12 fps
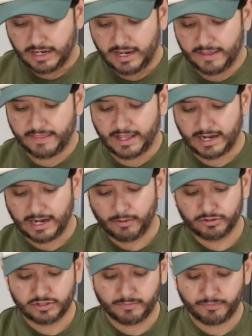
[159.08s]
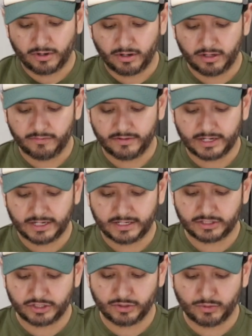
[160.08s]
And that I will dump all of it
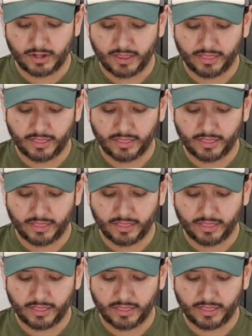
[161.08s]
into